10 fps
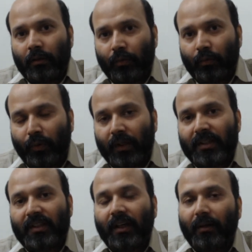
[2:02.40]
One
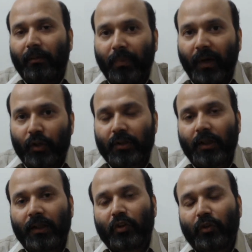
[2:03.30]
is the
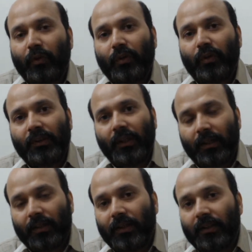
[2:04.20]
biological anthropology,
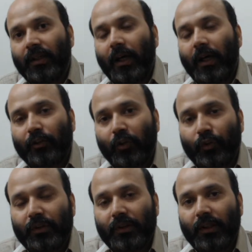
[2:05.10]
other is the
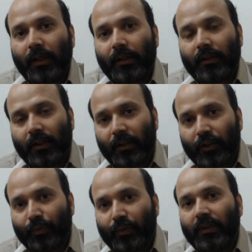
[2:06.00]
archaeological,
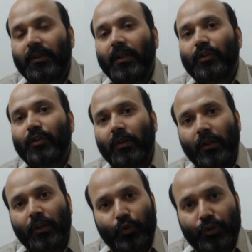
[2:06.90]
third one is the
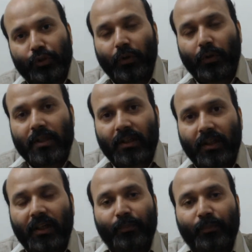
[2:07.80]

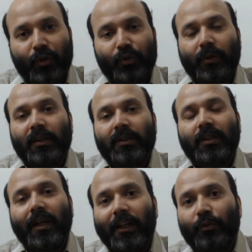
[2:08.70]
sociocultural, and fourth one is
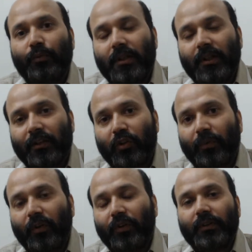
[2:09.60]
the linguistic
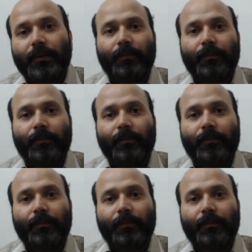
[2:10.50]
anthropology.